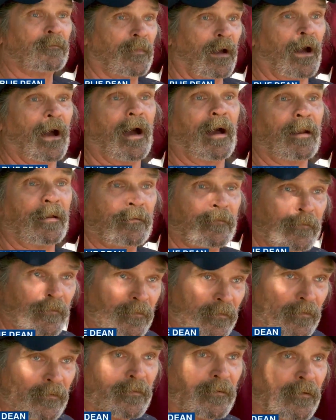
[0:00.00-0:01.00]
on
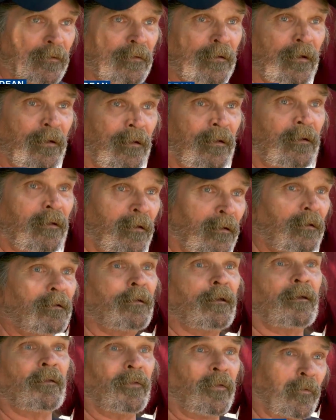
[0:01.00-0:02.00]

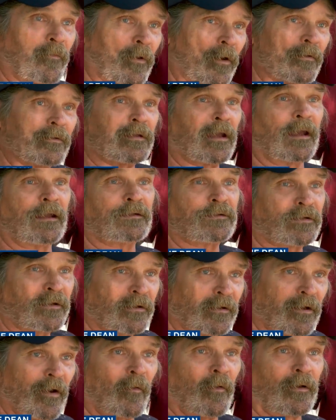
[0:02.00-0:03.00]
the
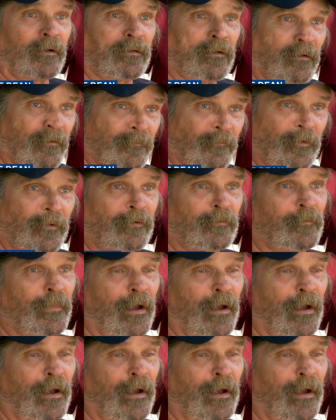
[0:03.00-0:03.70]
rotation going to food